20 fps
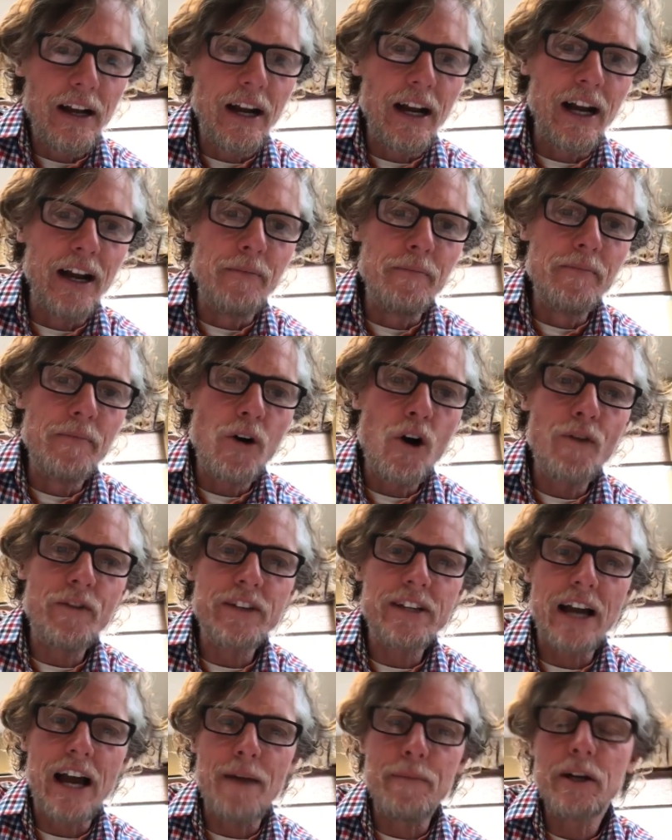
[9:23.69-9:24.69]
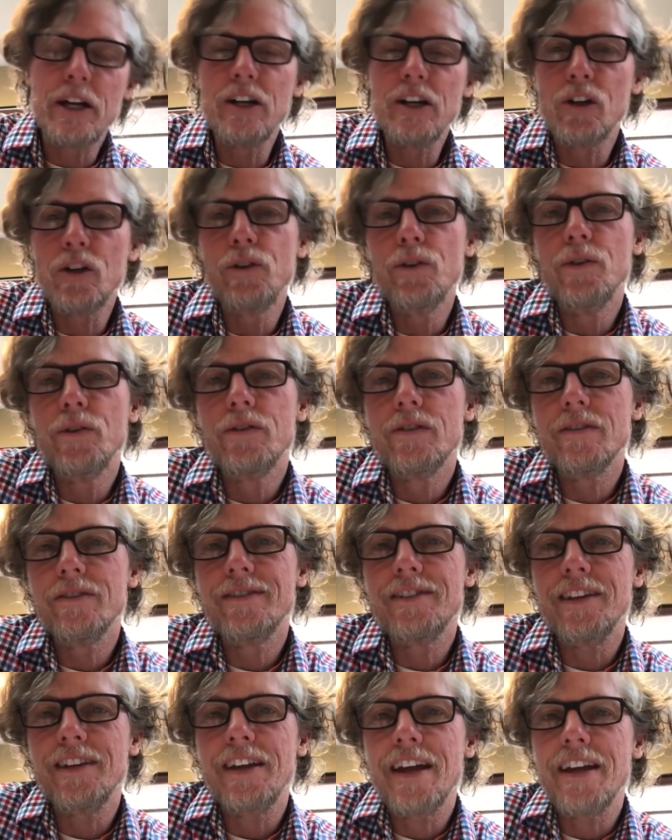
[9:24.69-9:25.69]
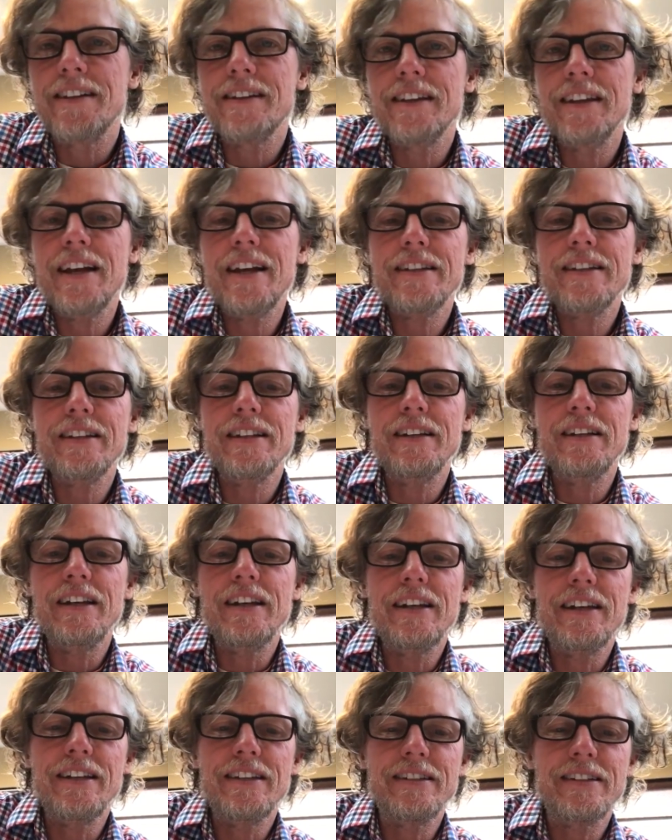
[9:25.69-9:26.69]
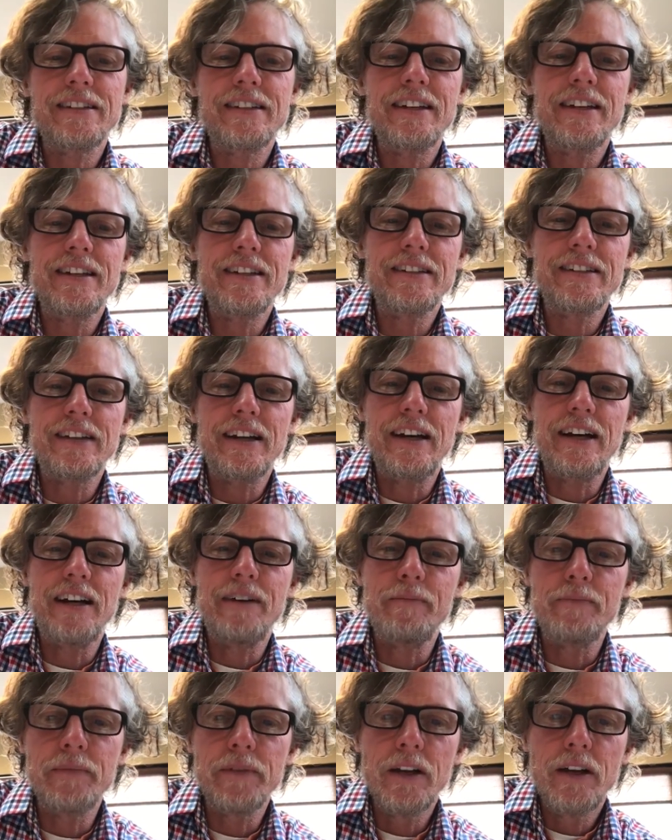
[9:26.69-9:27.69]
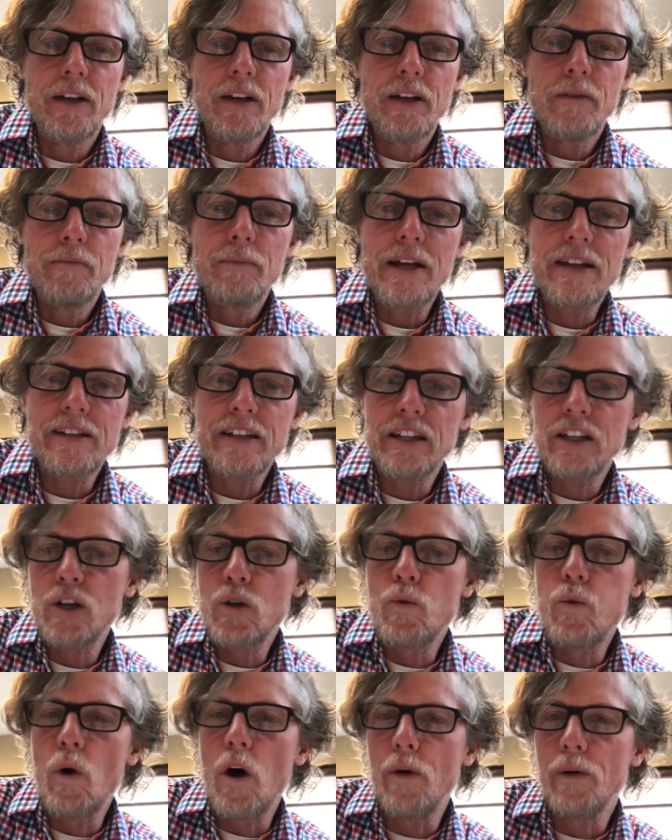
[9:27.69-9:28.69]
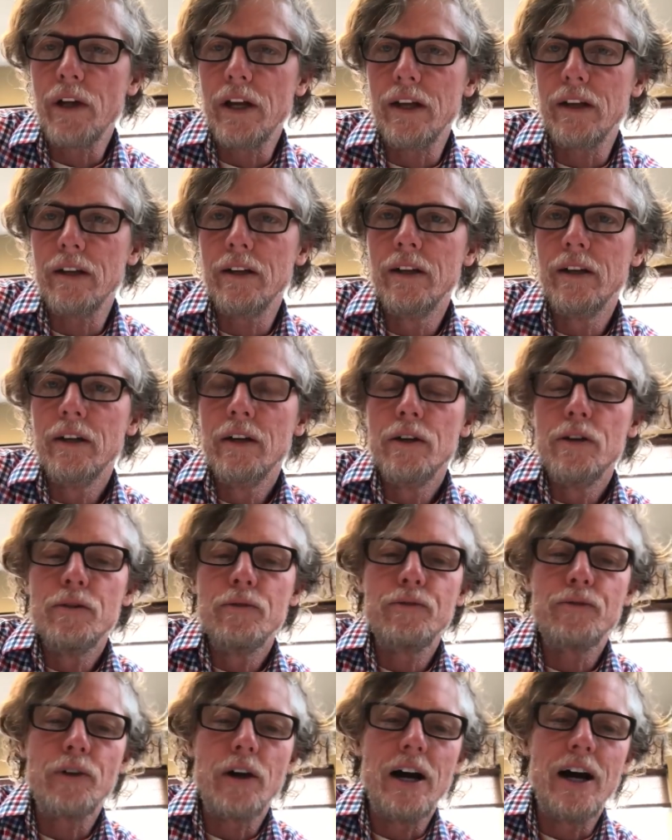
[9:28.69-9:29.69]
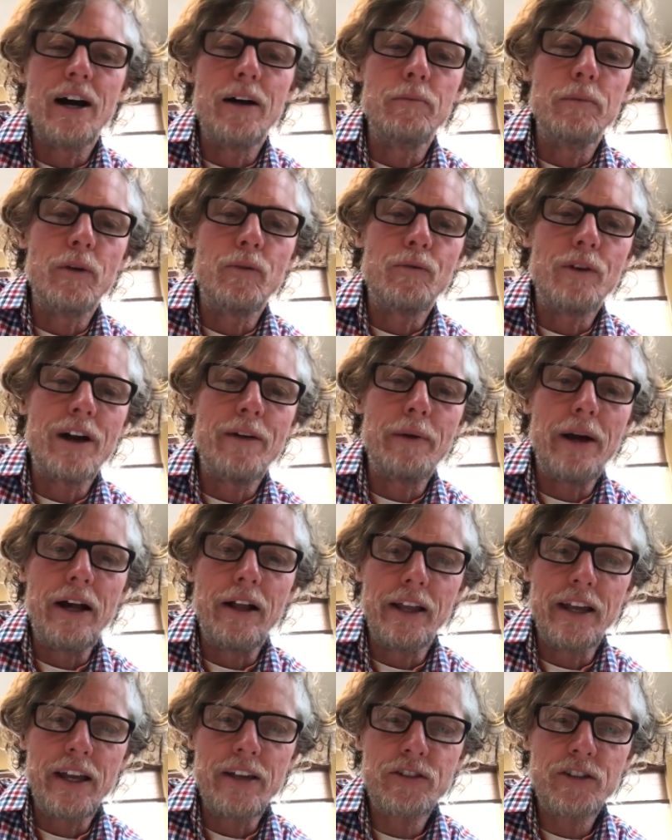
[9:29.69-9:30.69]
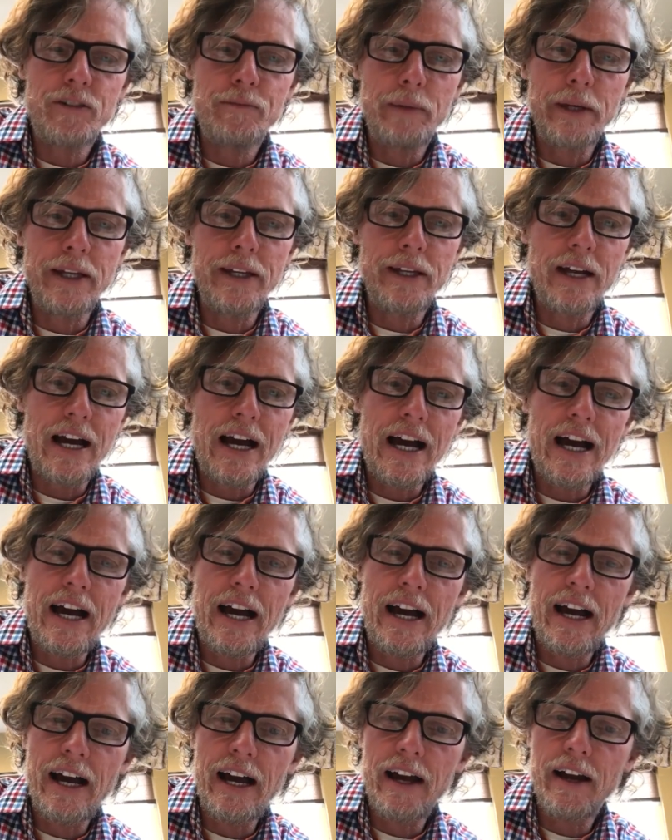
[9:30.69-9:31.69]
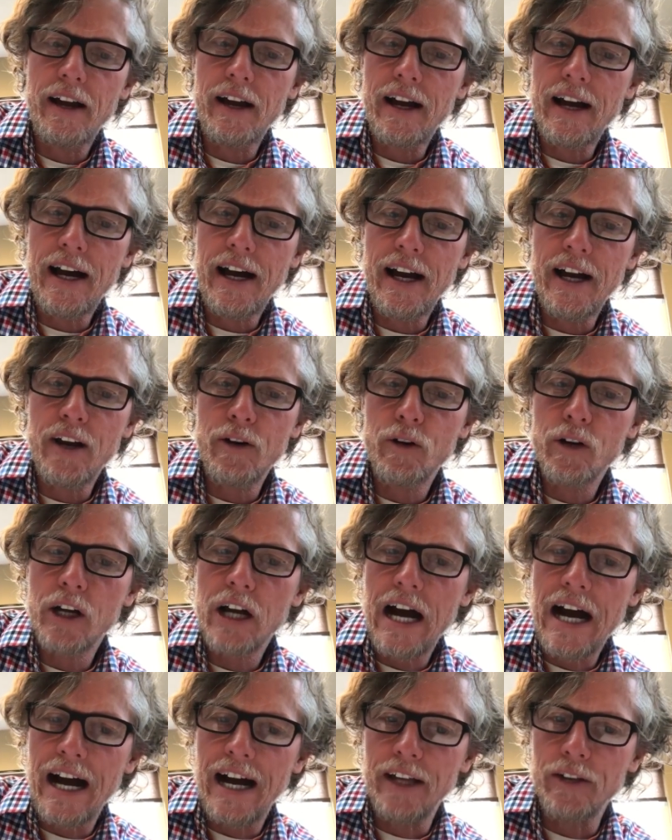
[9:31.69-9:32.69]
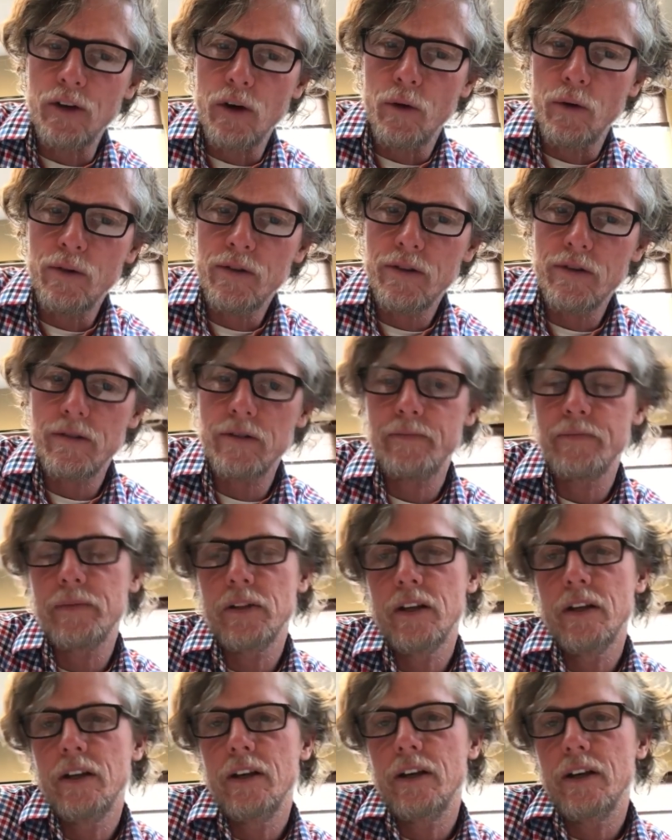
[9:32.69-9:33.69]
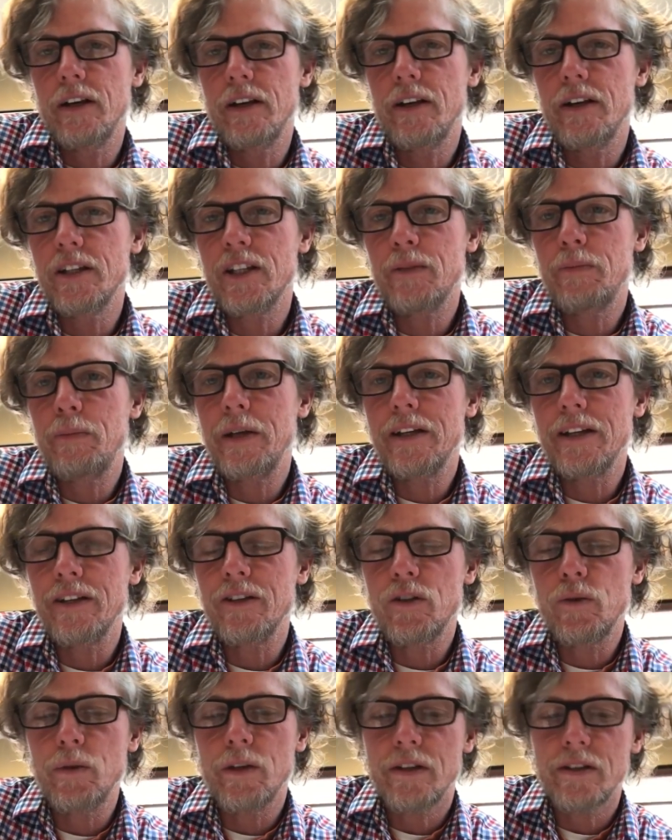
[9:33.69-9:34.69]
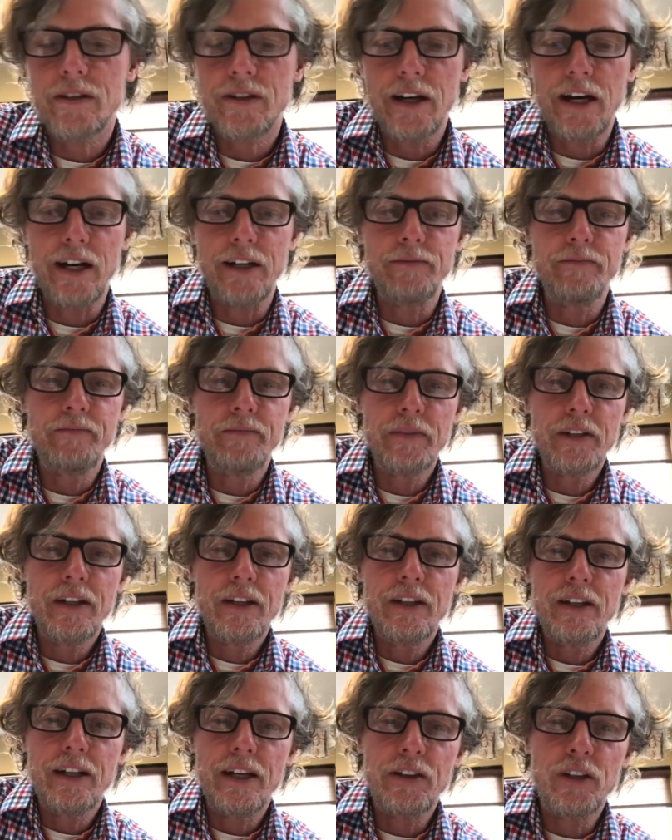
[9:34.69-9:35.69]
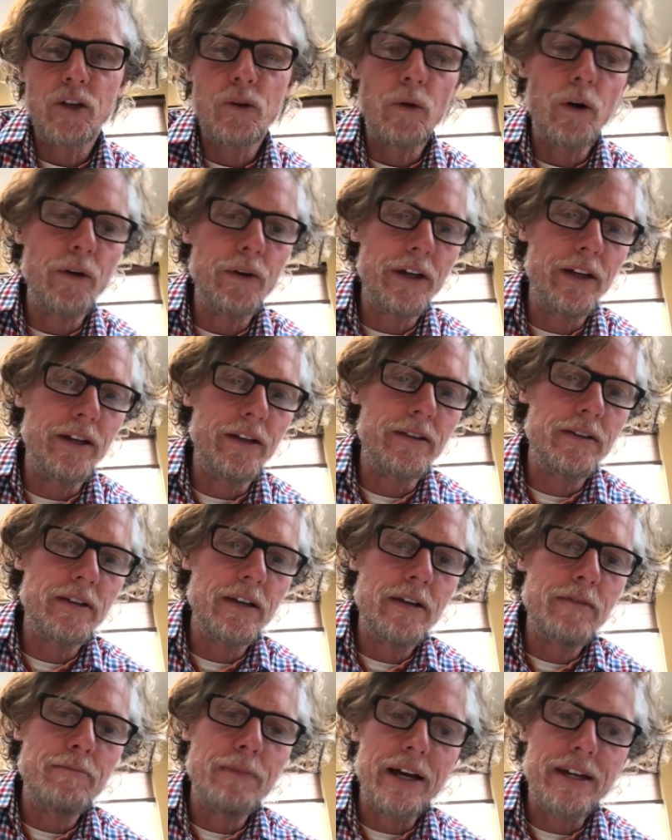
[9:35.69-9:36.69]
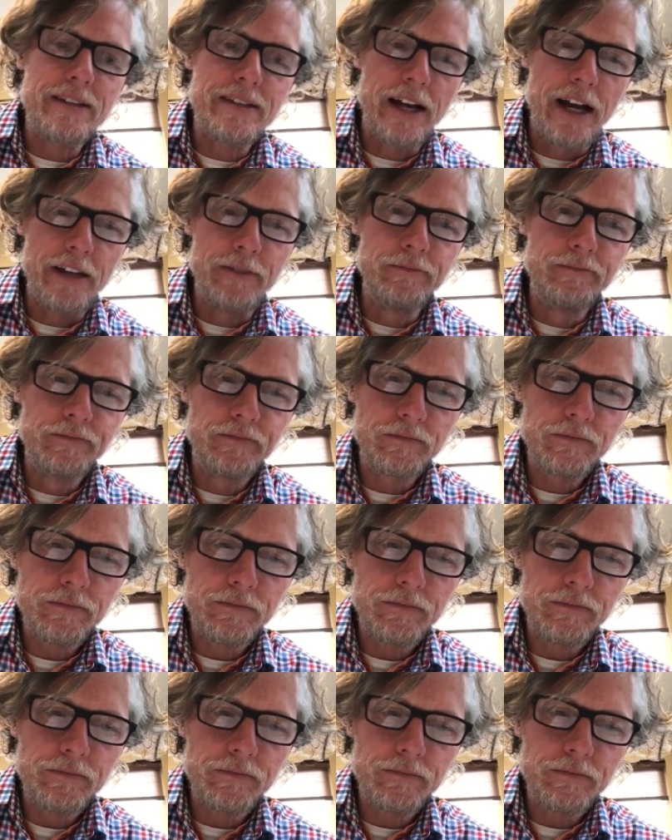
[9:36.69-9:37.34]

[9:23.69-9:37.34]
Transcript: Um, Chofetz Chaim concludes today's lesson, and he's, he's um, basically quoting from Rev Eliezer Bin Hyrcanos, and he's speaking to his son, and the quote is, "My son,